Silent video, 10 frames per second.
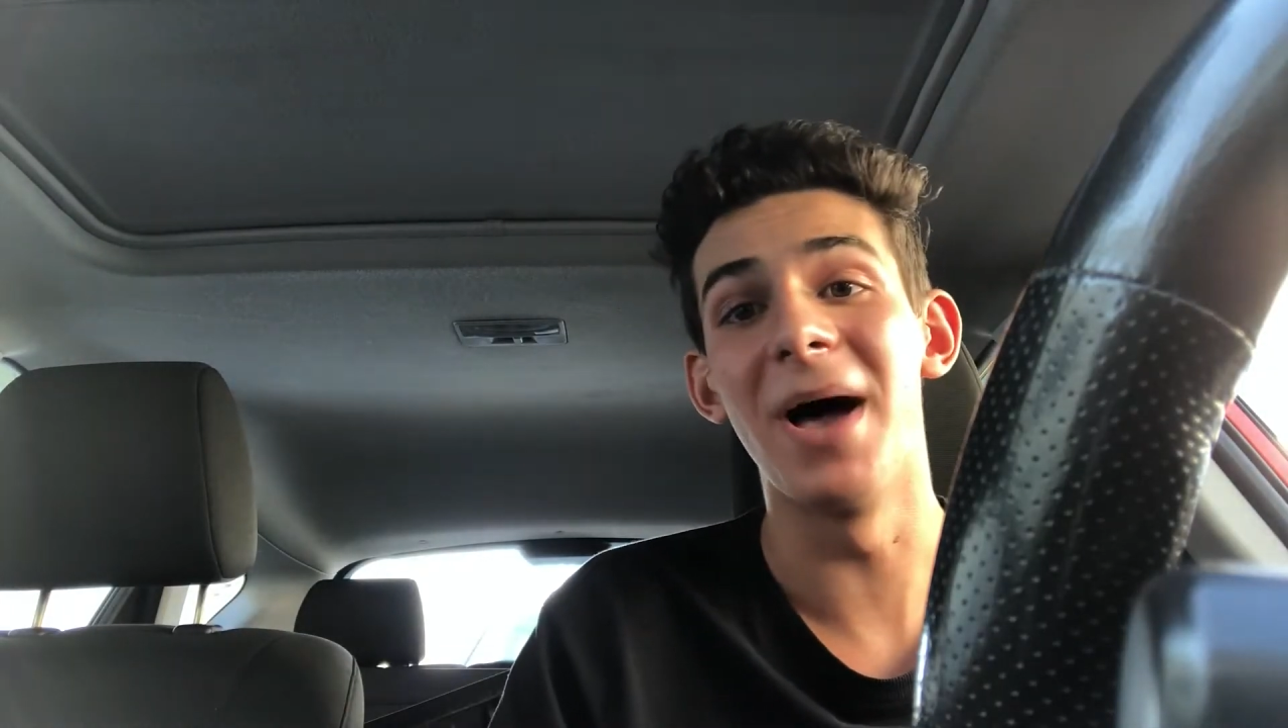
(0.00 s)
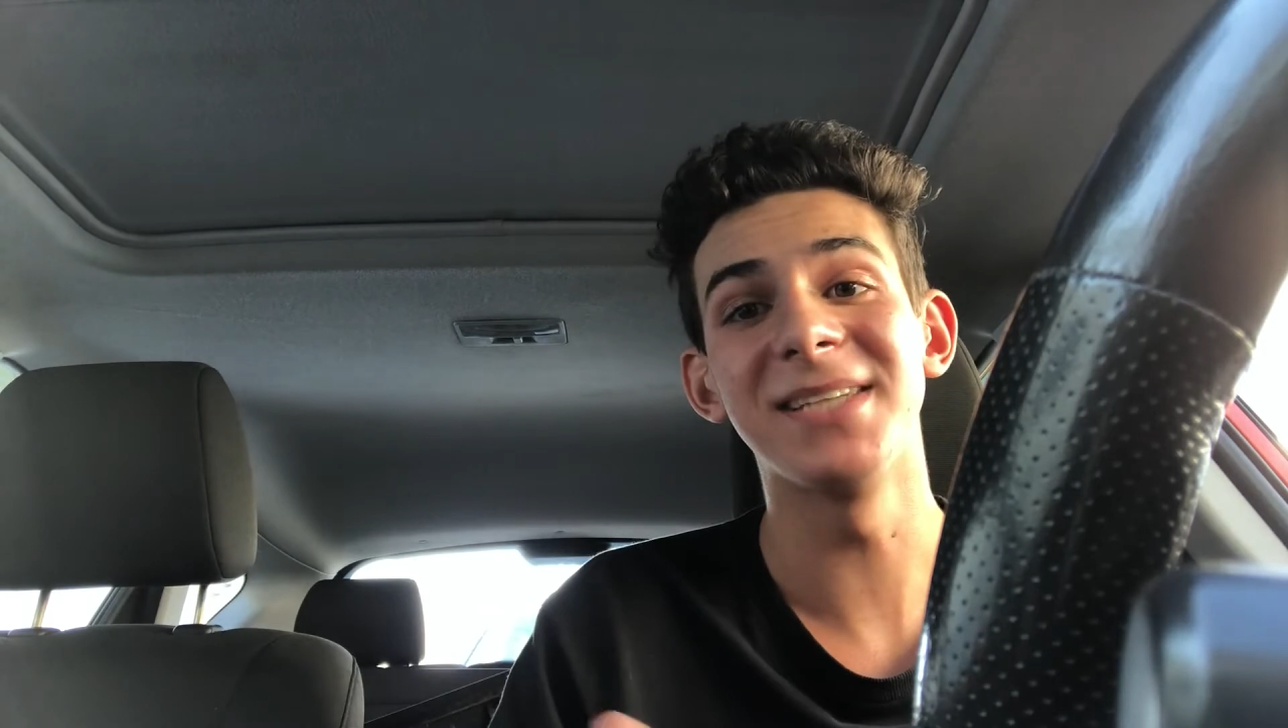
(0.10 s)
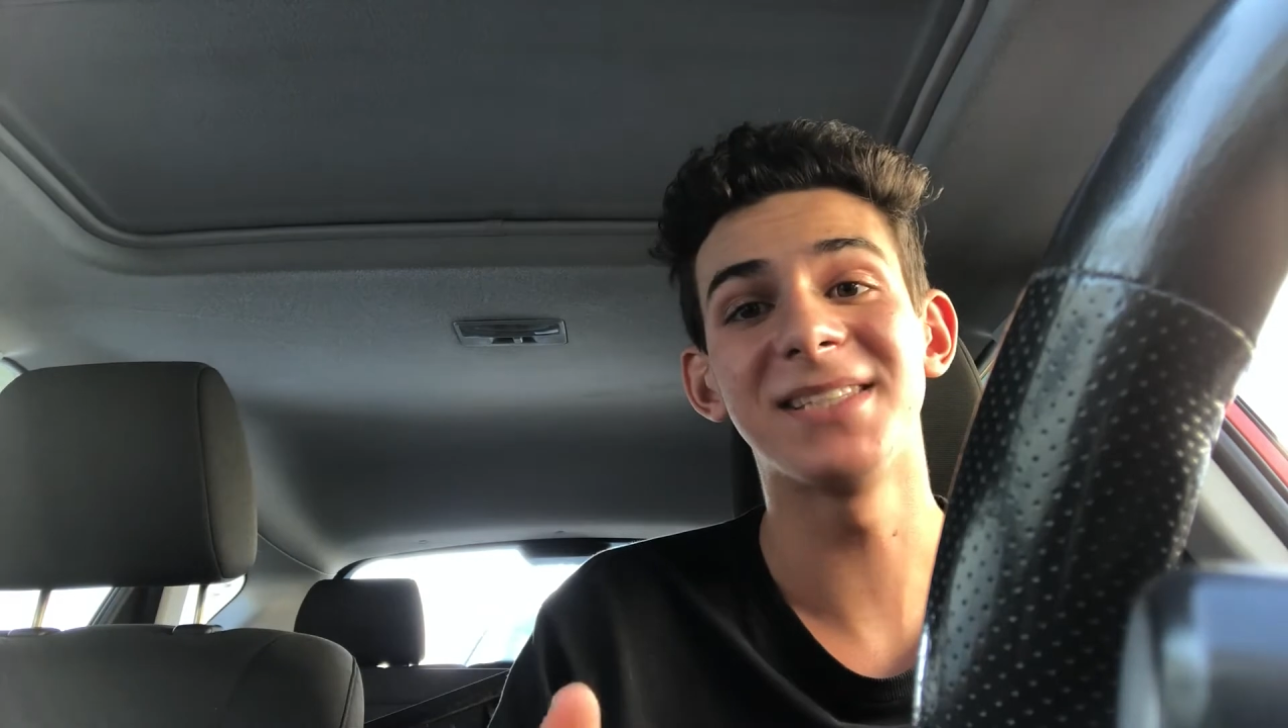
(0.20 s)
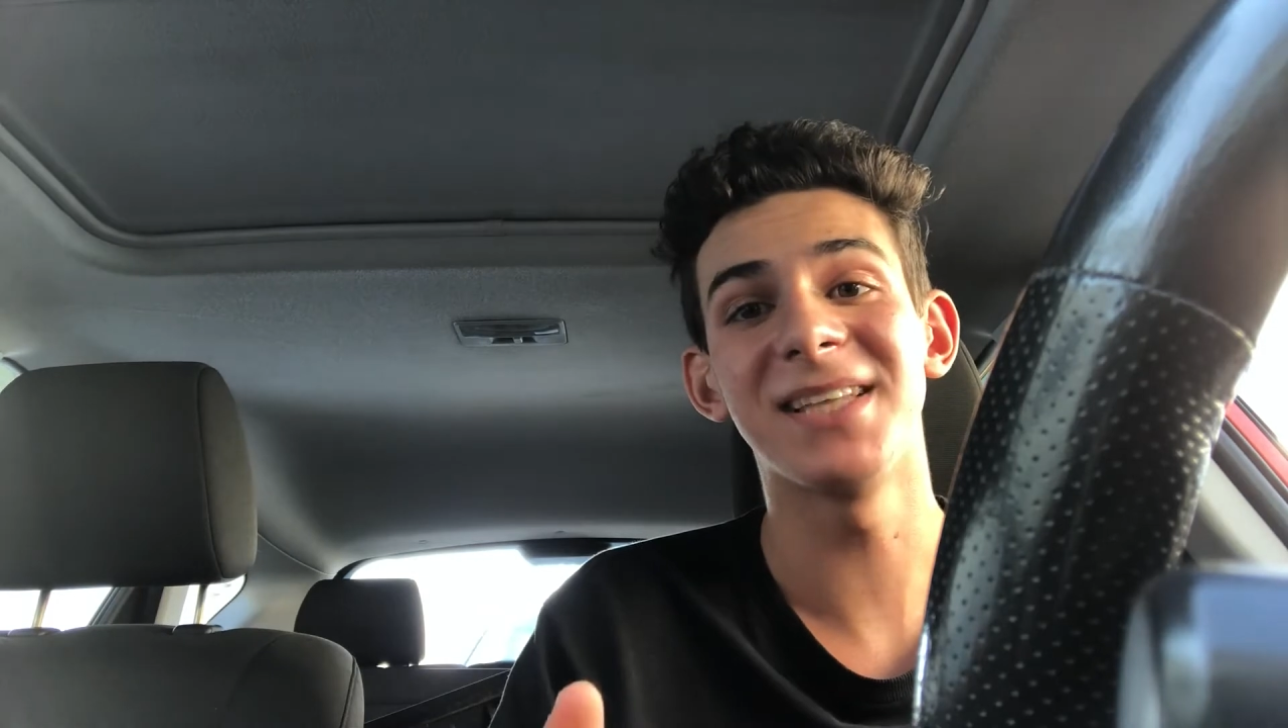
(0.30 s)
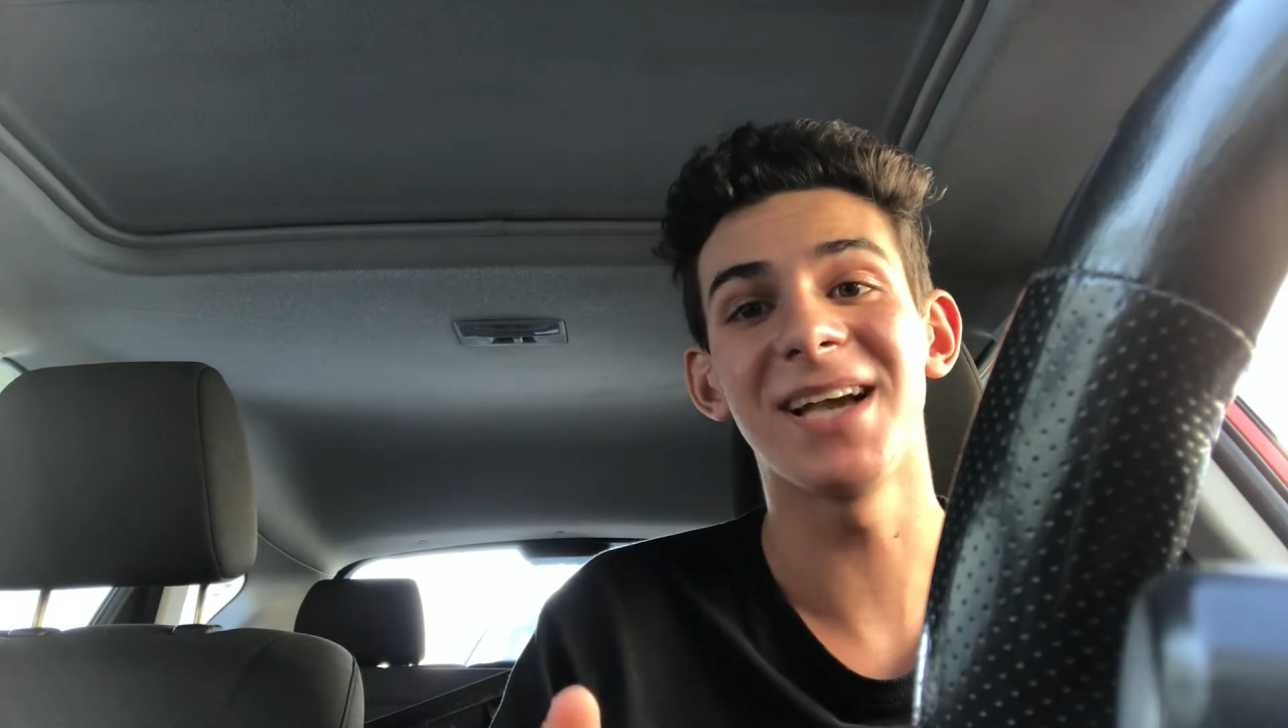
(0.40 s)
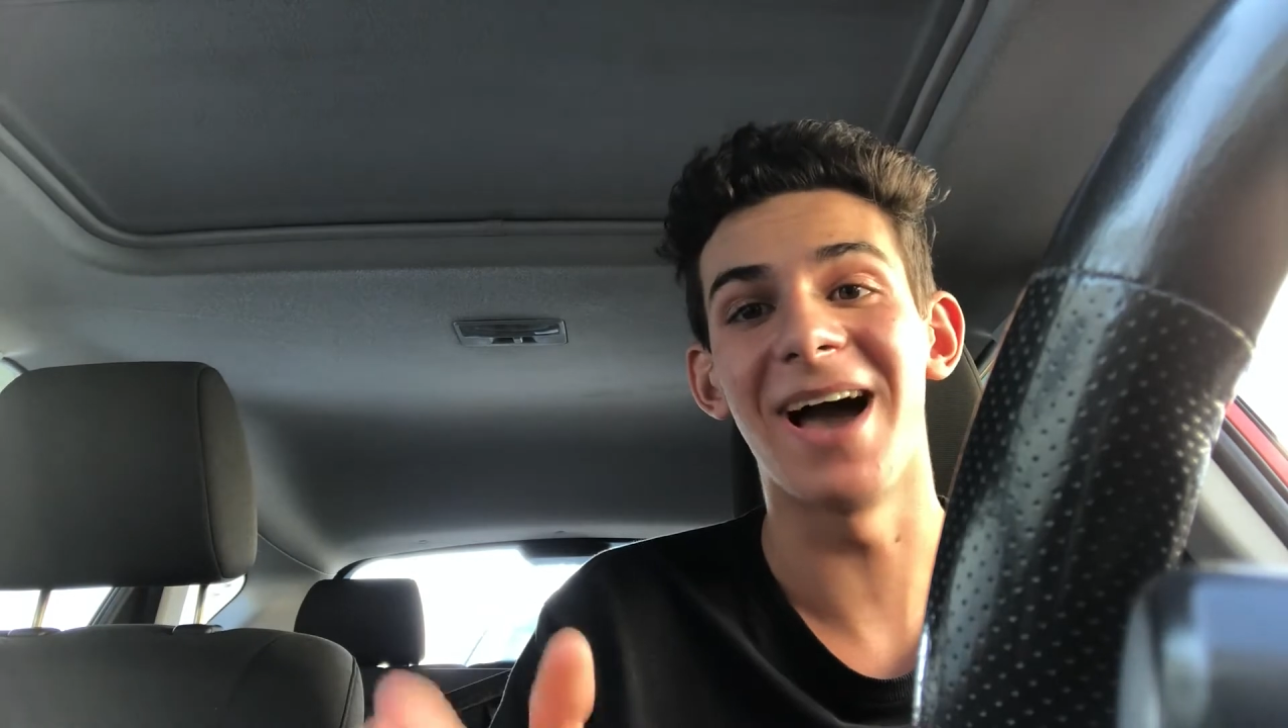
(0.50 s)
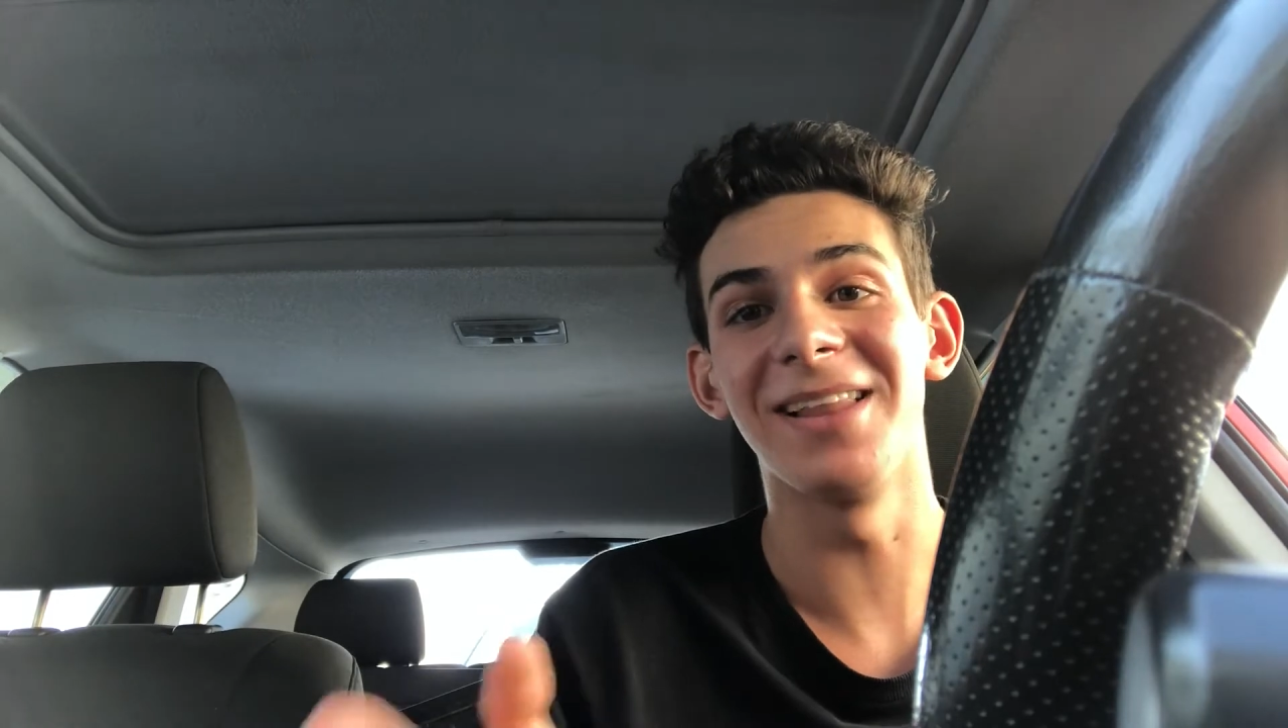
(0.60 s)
best thing I